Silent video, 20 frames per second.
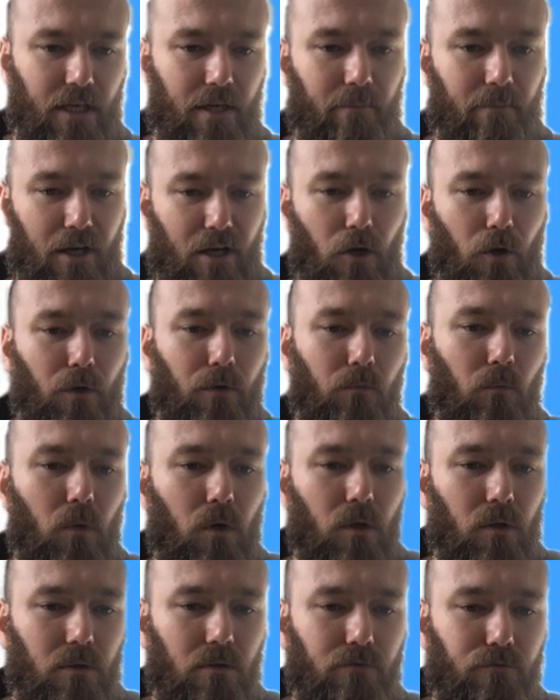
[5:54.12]
In my current
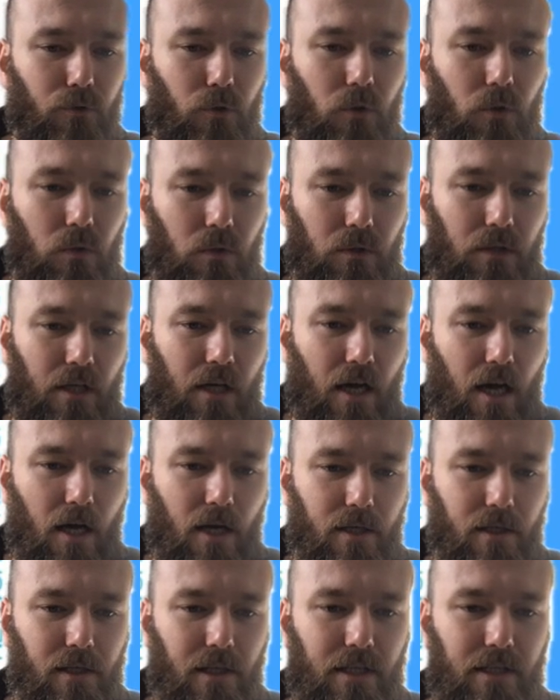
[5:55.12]
world, role,
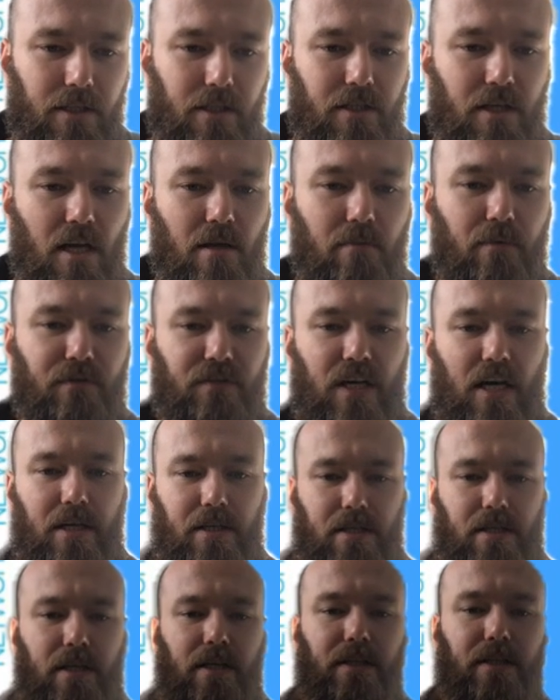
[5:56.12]
I lead a team of data
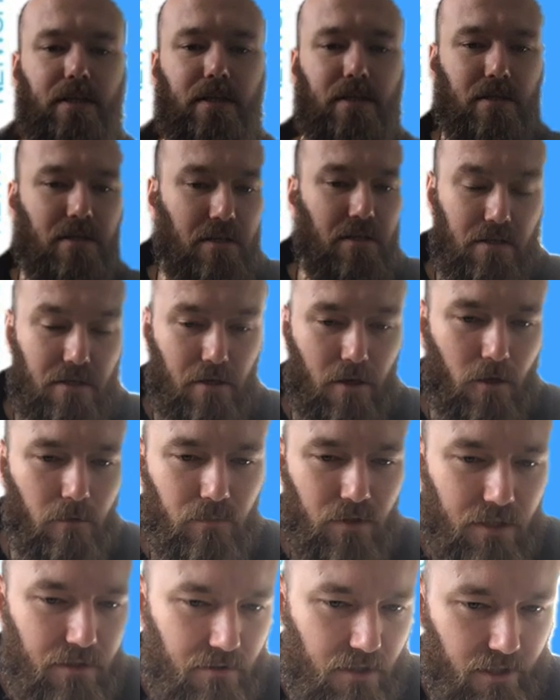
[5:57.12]
scientists, a
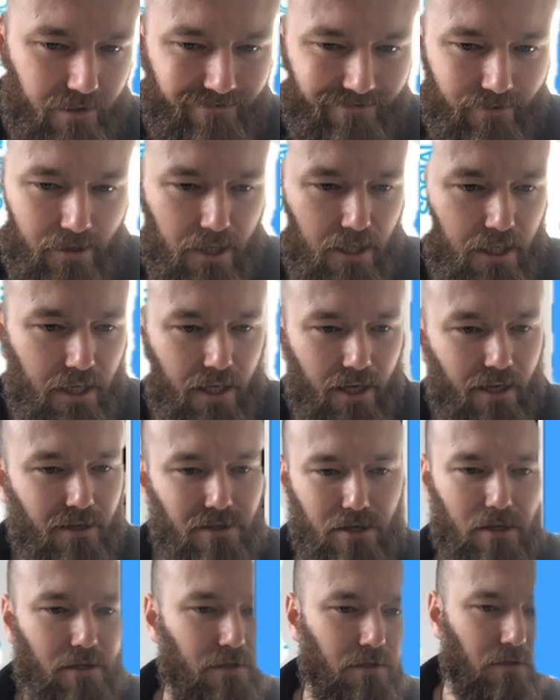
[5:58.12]
term that didn't really
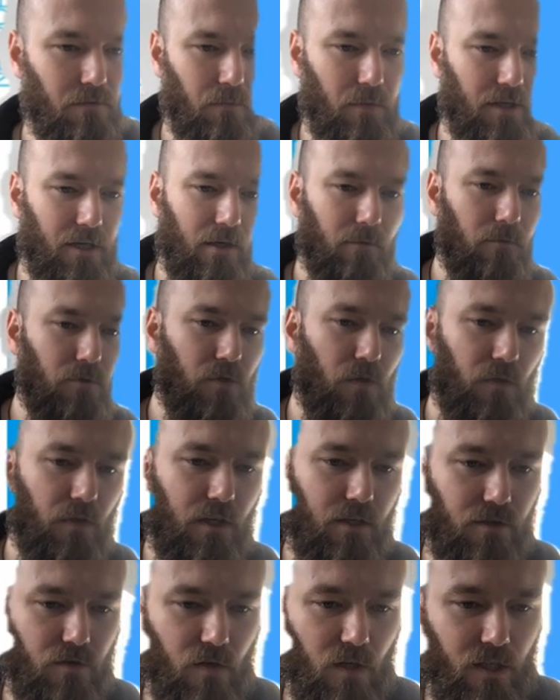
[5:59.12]
exist when I was on
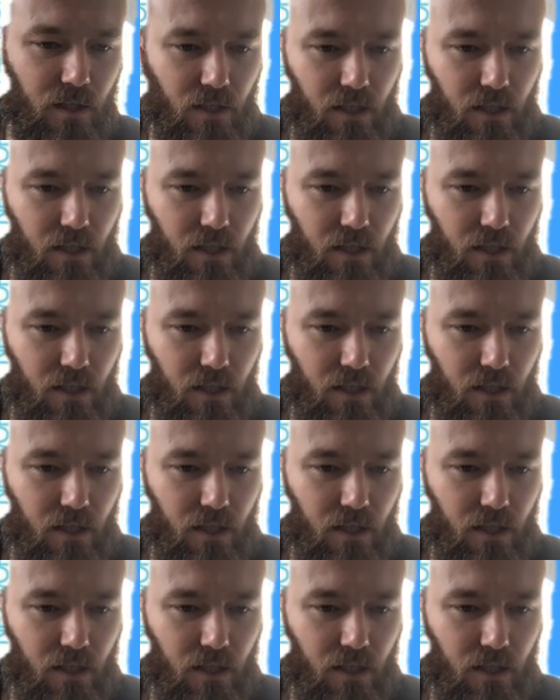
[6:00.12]
that train